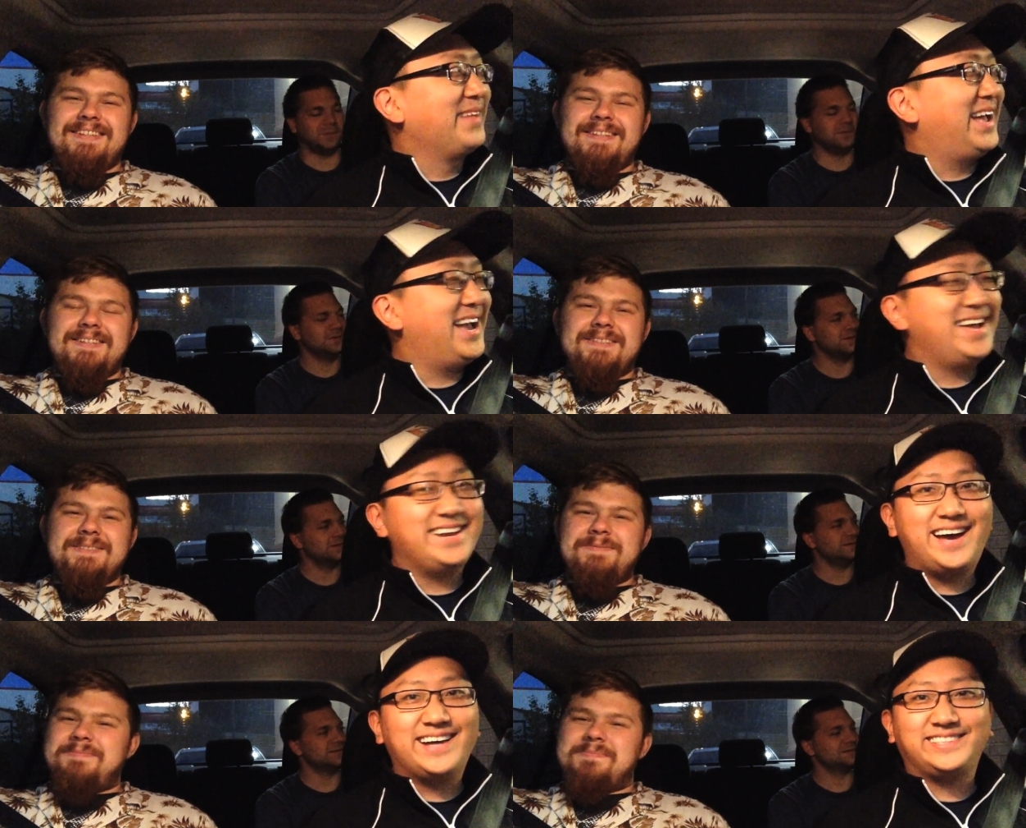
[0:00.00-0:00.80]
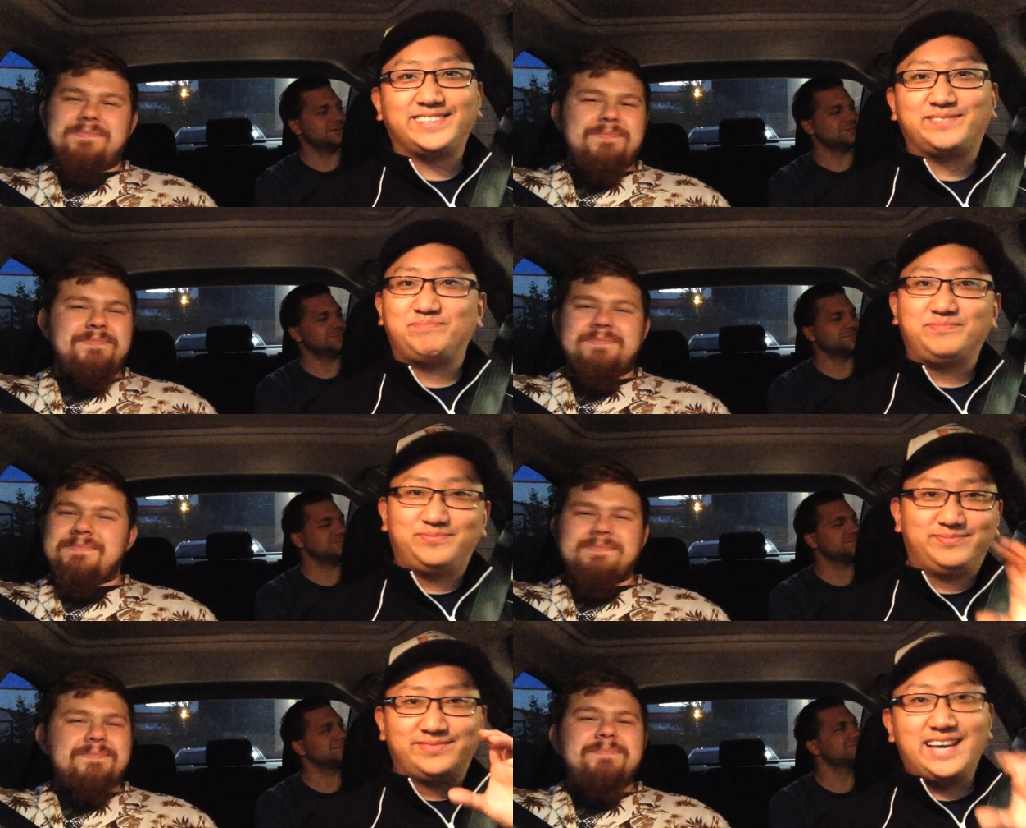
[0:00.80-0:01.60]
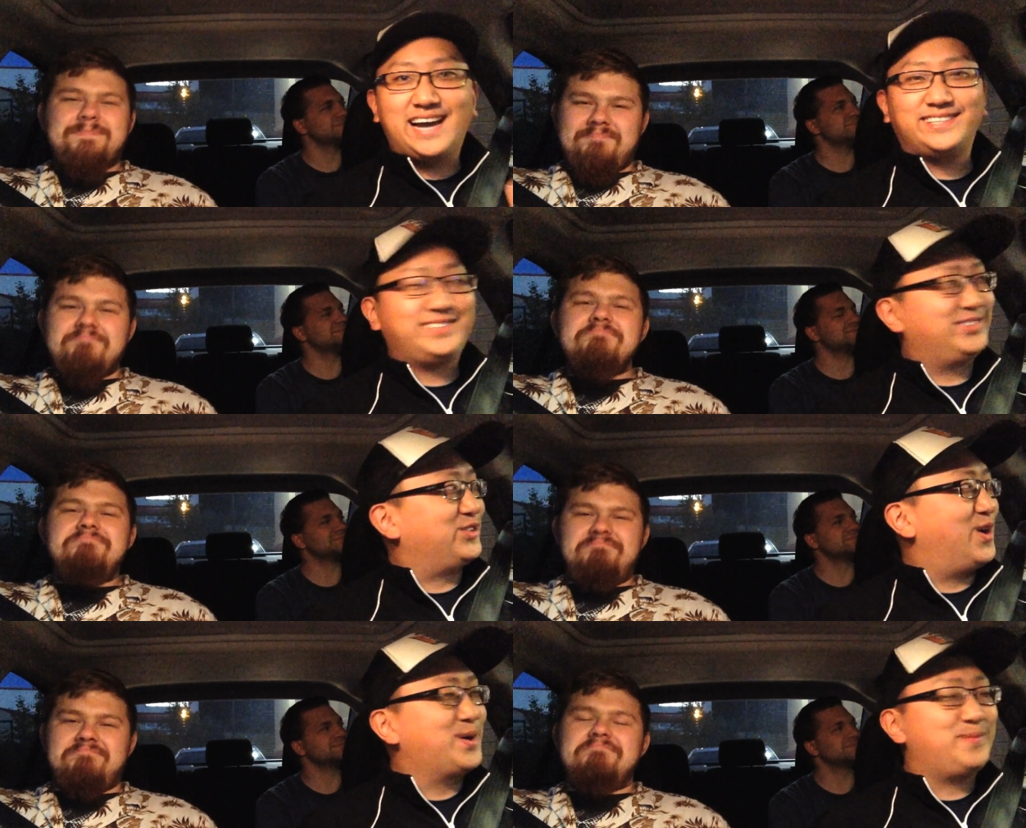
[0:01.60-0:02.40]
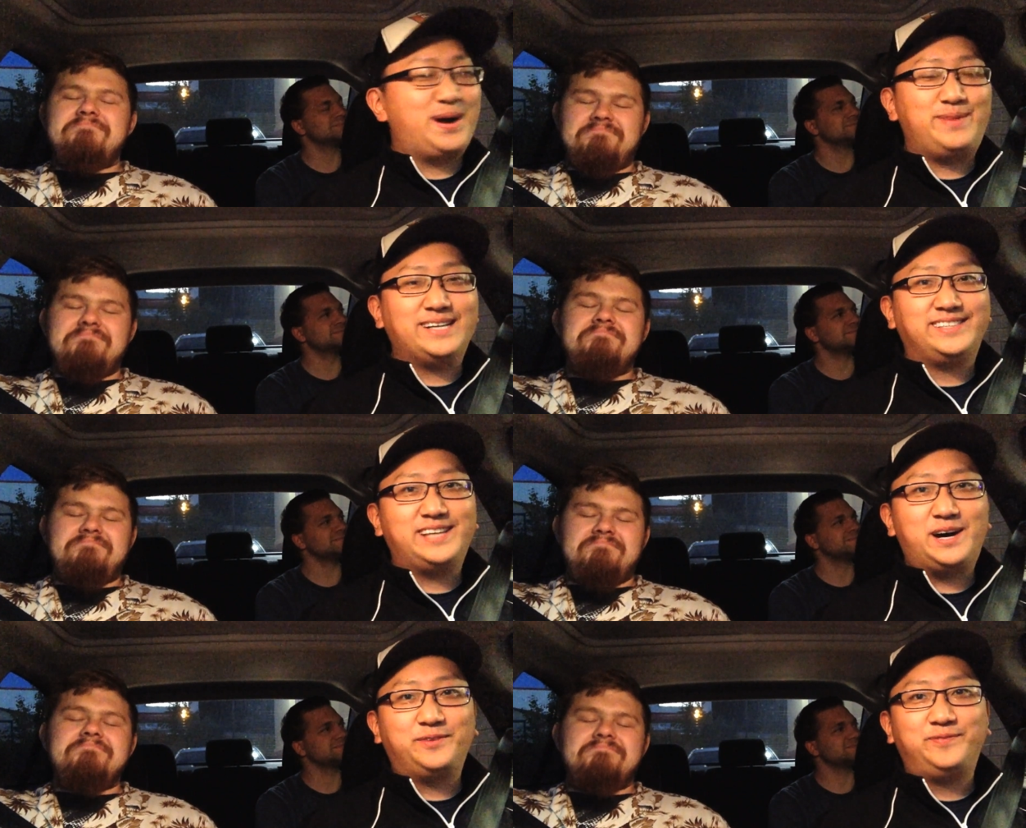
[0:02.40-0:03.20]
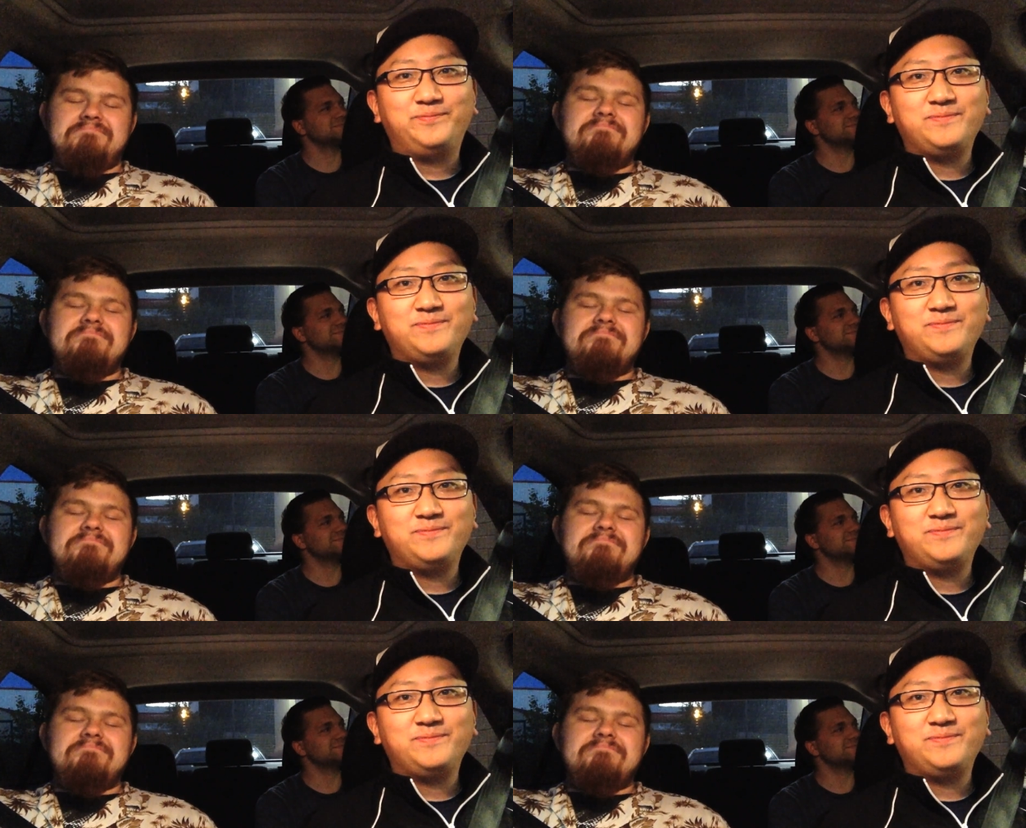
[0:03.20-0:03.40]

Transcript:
Speaker 1: and I just got drunk by myself.